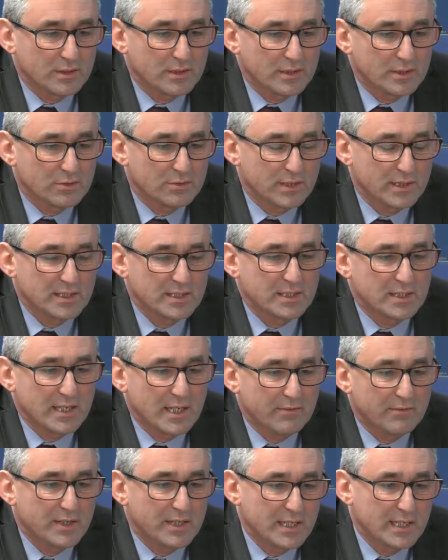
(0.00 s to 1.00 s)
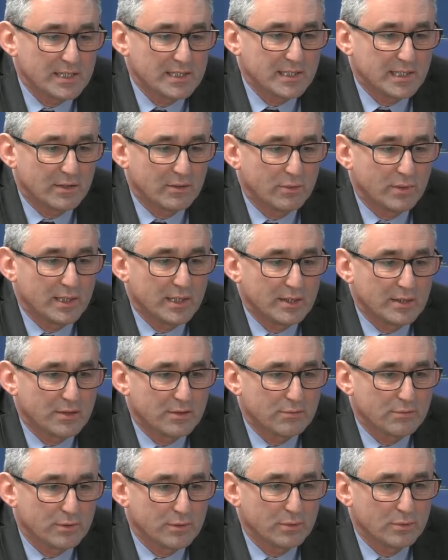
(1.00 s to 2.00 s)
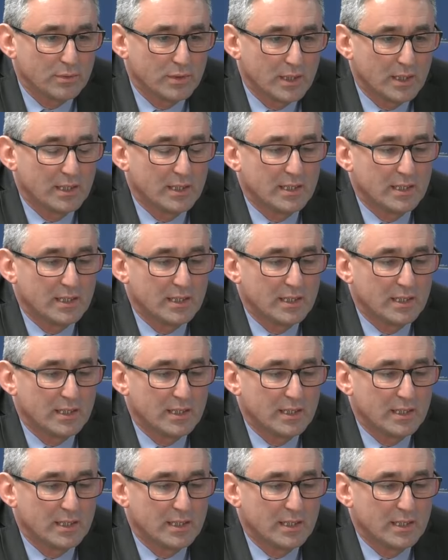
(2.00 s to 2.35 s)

trying to navigate our way through